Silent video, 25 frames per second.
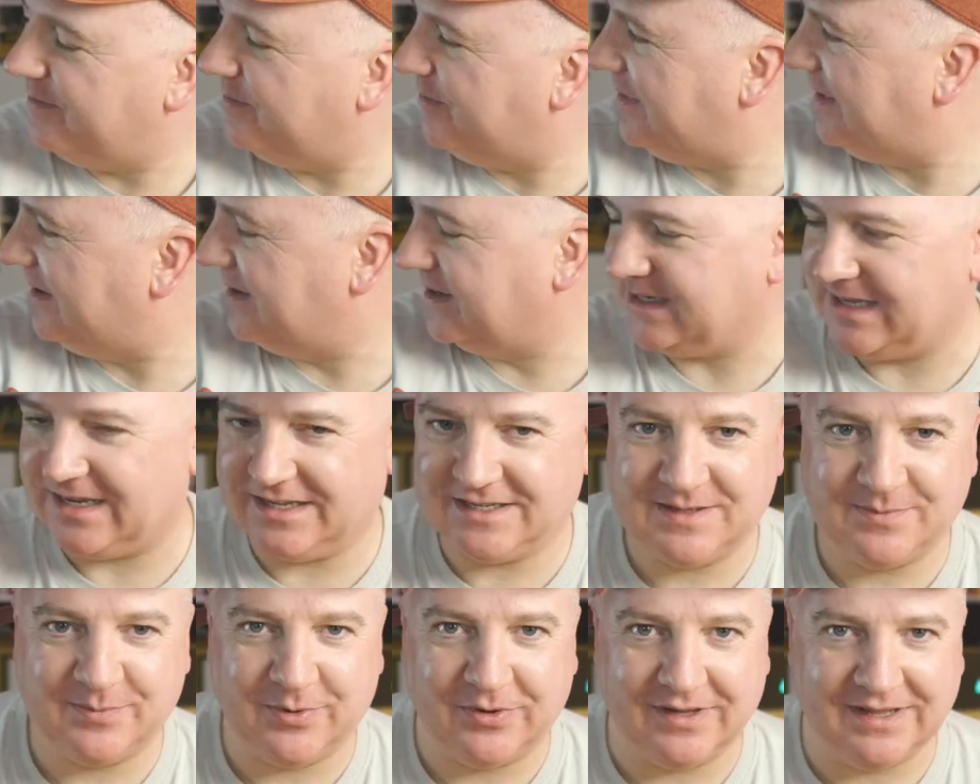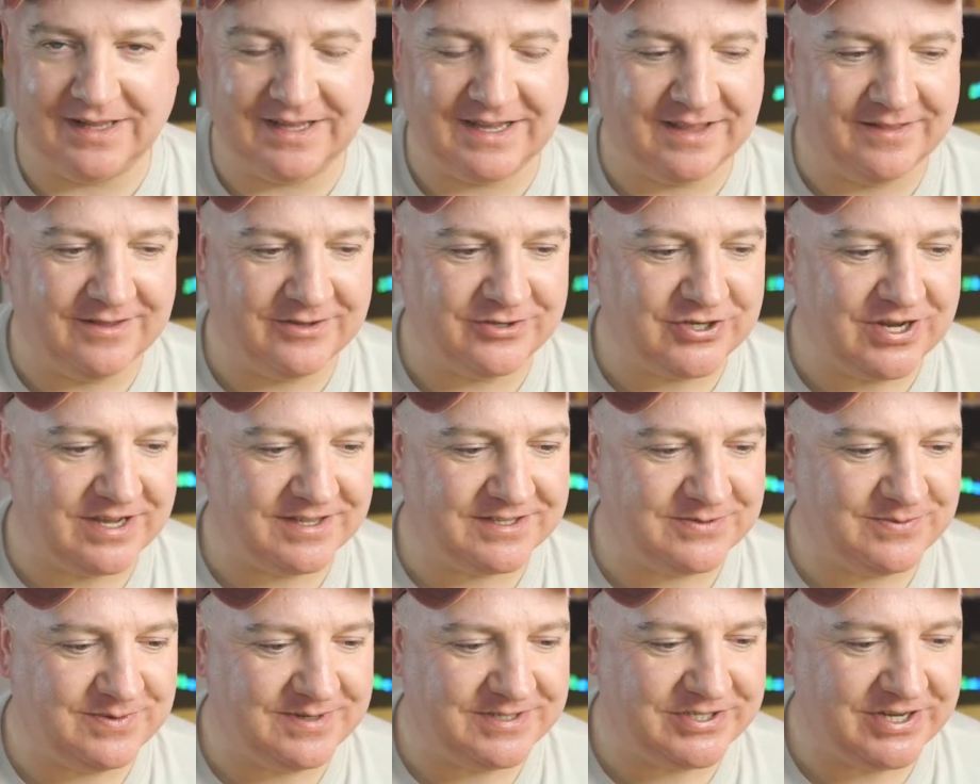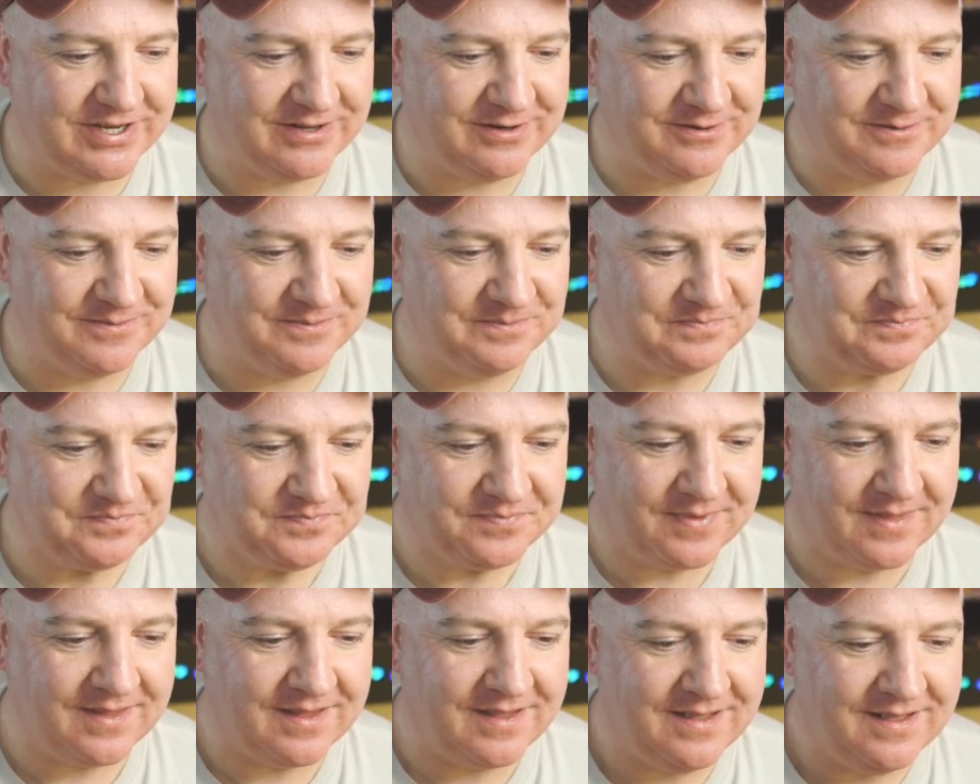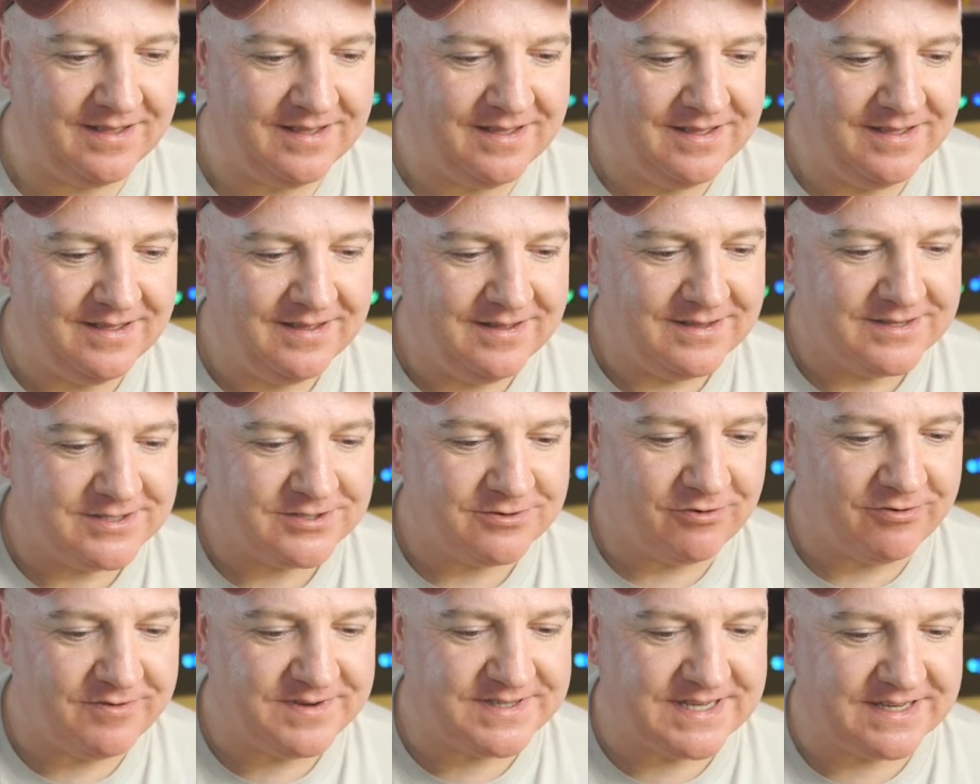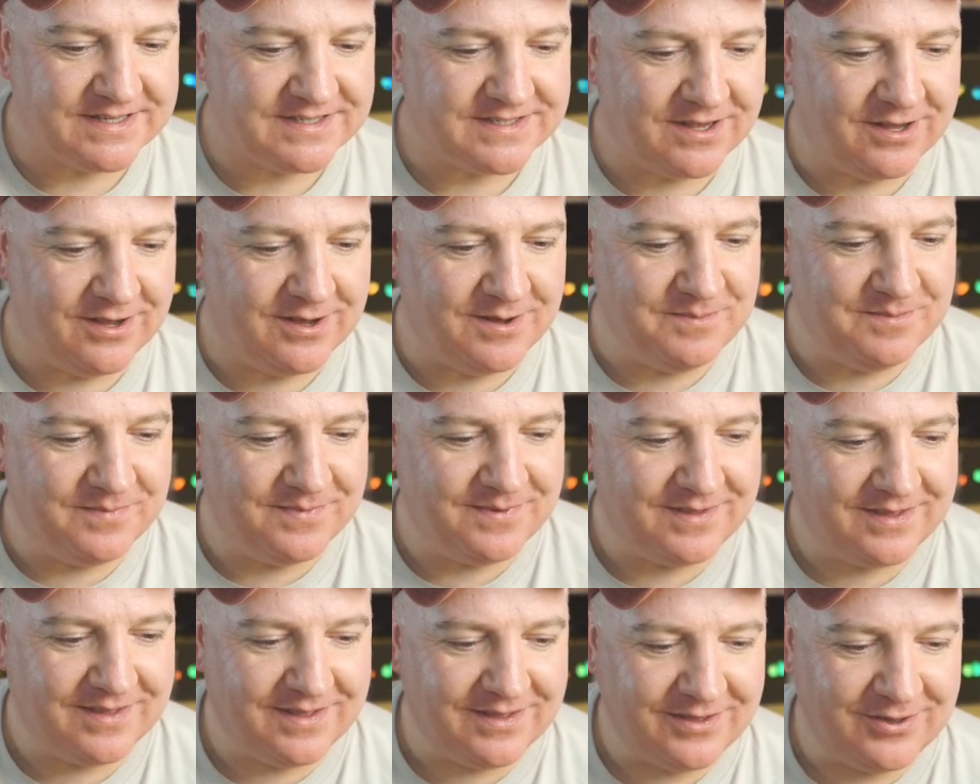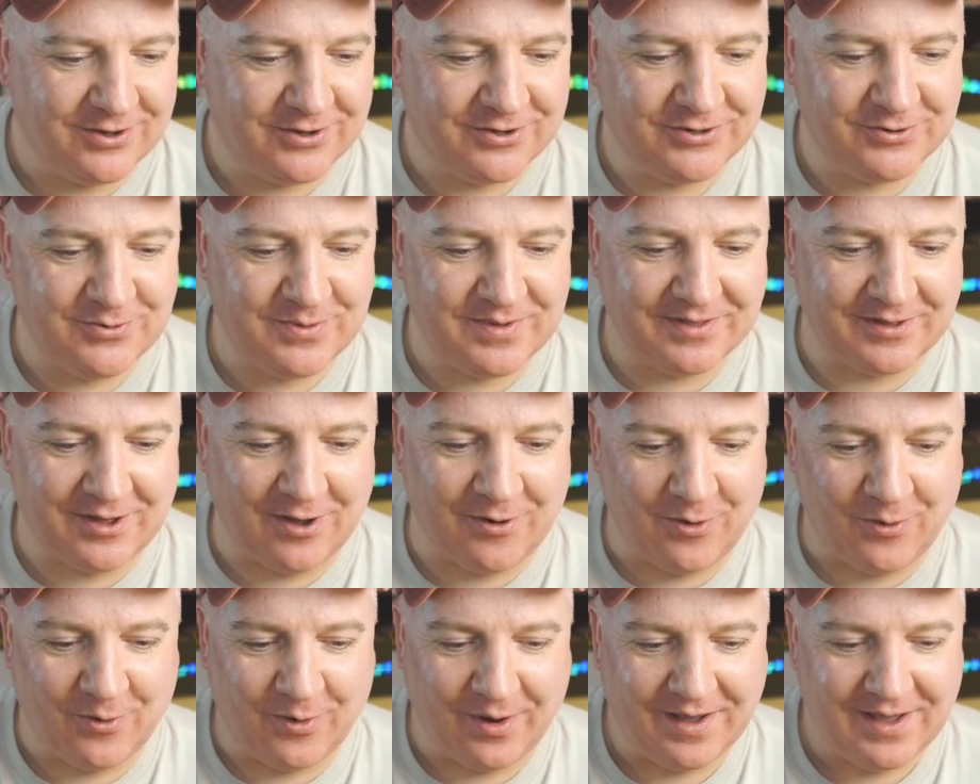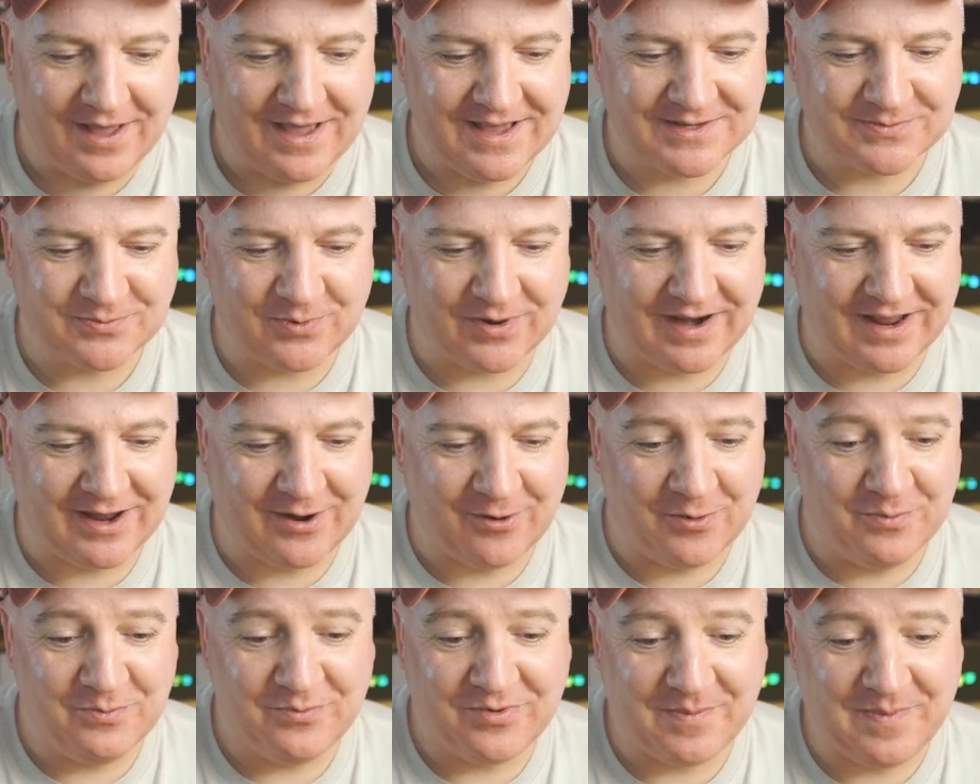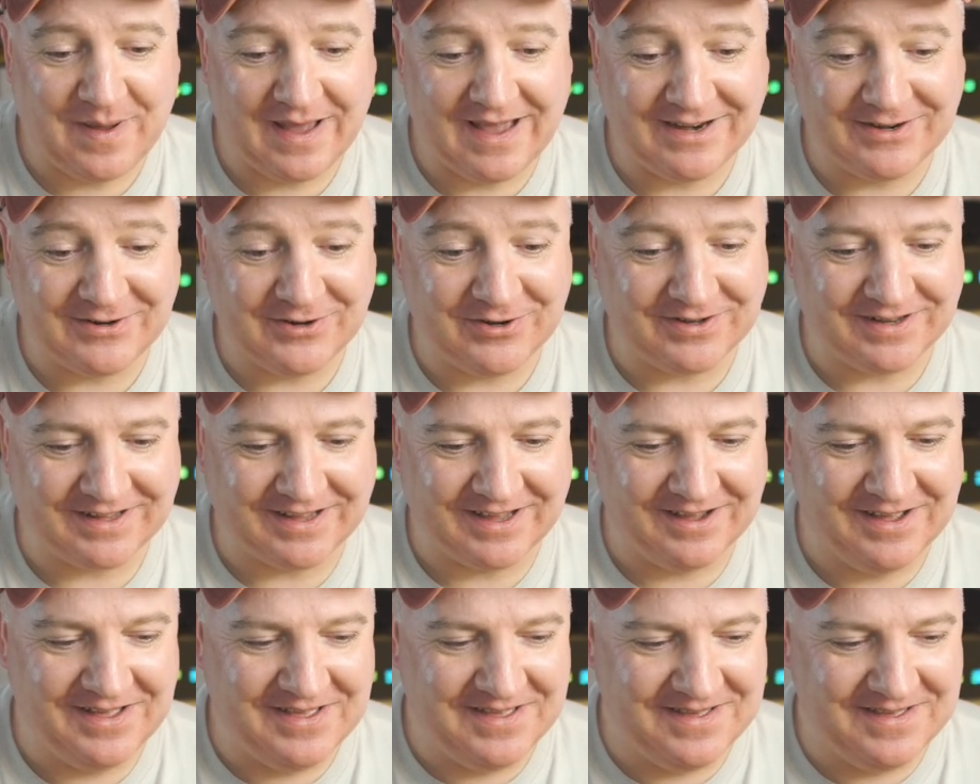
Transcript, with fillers: thanks, Alex. Put a link in the chat to his channel. So Roy says, um, you could do without. Here's one I unprepared earlier,